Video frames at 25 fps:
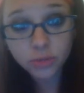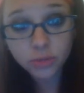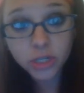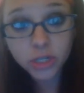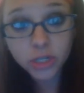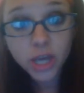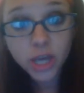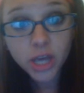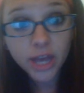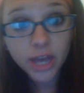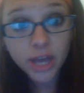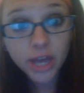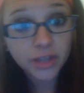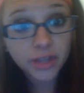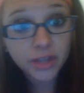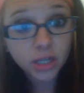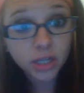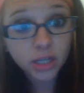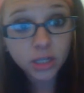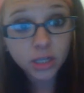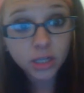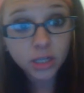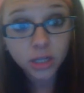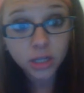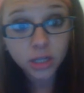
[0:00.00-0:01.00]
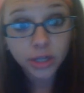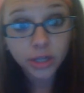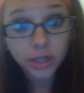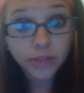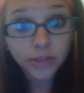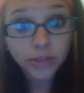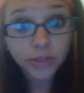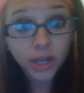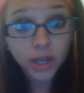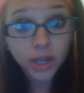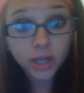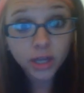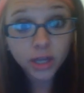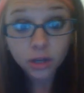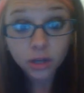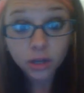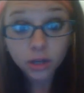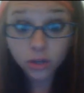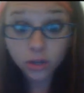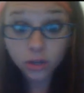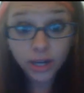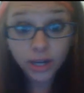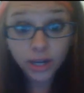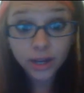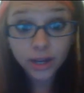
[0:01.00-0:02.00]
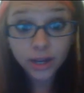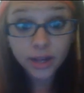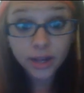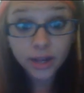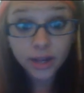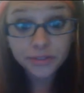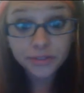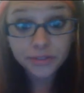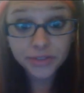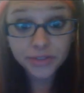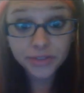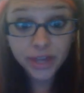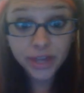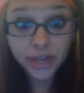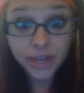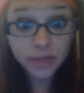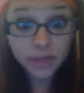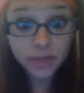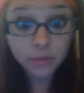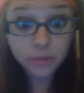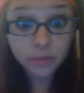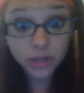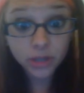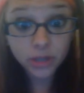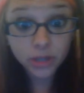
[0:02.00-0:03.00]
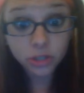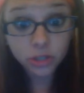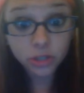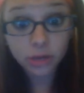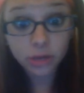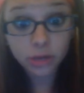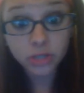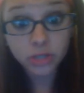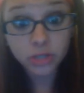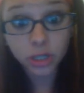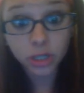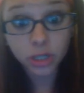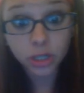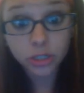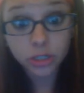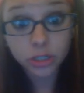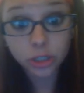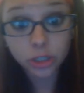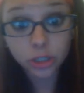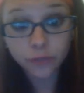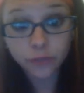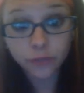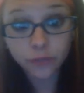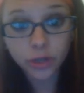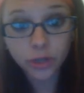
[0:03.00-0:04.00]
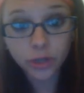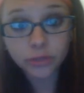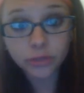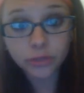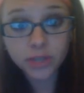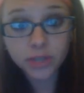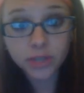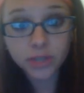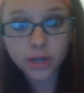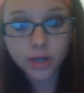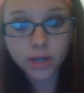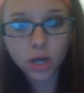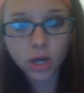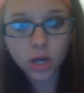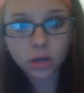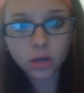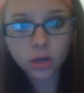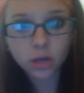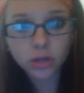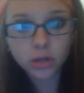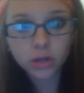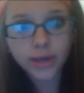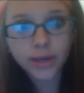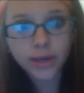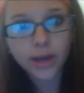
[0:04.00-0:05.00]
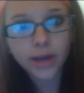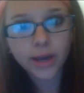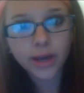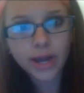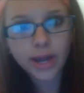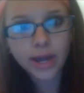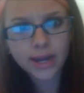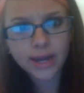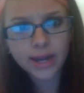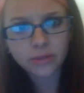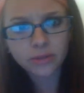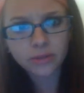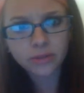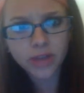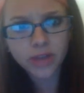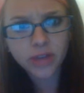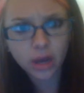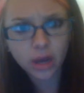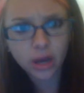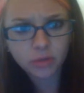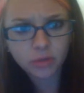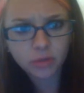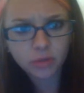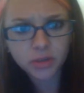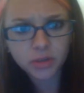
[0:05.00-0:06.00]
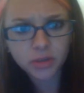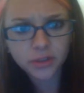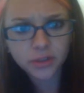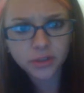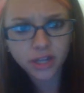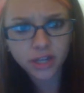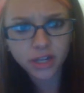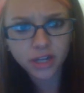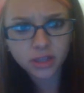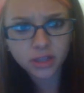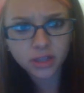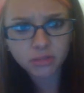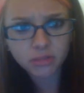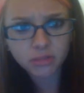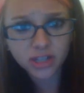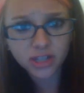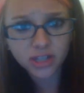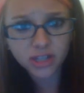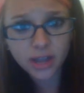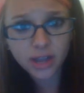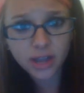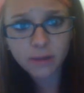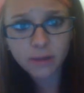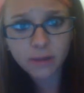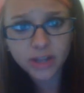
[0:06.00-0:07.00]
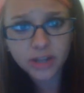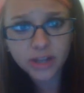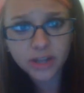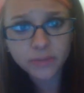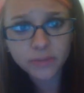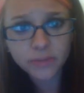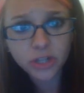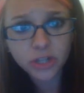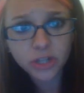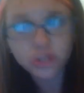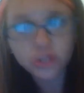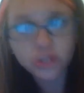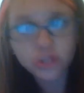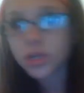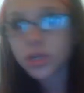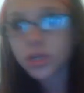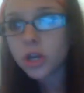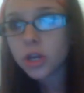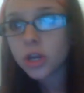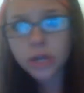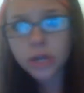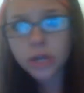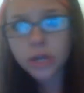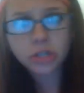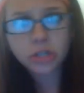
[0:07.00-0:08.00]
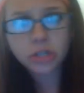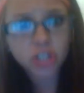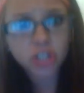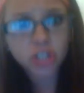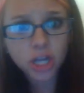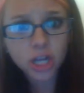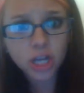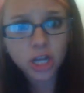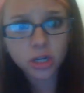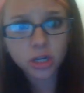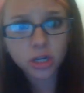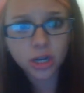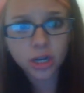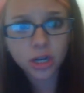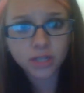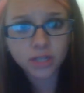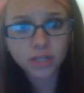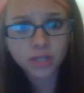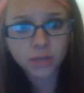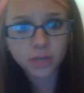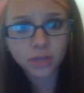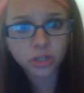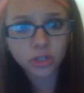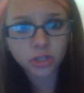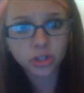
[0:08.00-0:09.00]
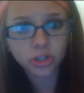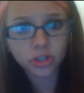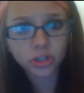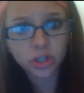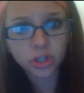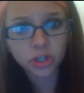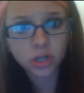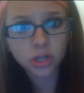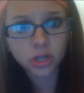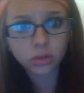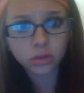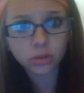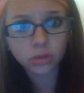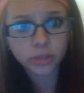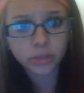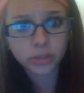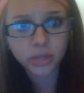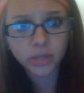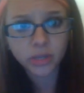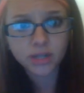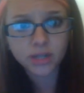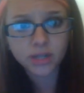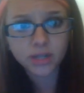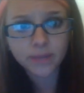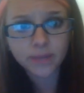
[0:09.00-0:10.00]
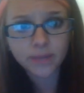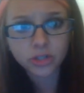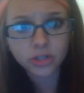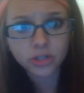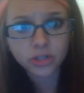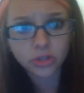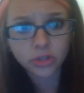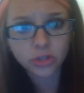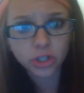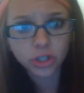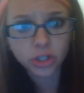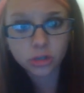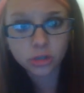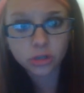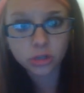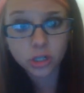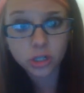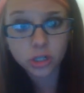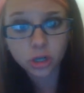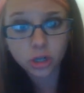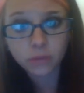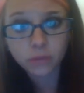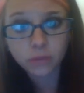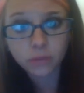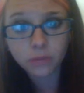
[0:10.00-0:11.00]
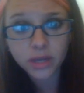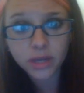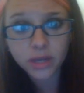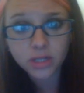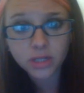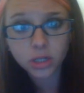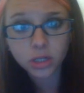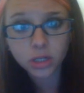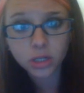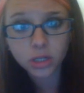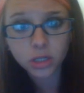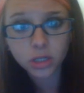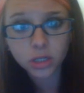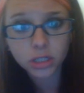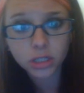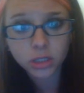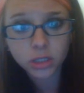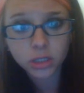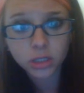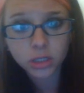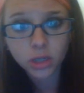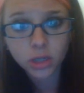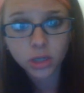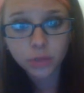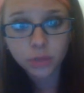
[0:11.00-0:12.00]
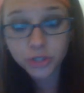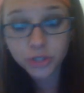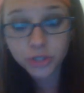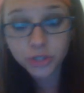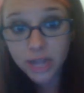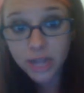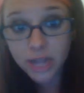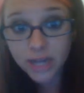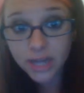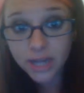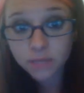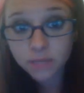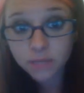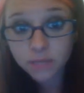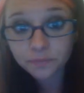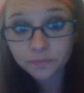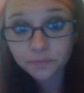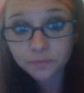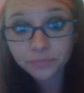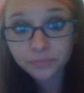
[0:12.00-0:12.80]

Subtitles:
Really? And then, okay, then the bitch who I was talking to on the phone was like, oh, yeah, I can't really help you with anything because I'm not a specialist. No shit, you're not a specialist. You're not an orthopedic specialist. You're an adult medicine doctor. But you can't...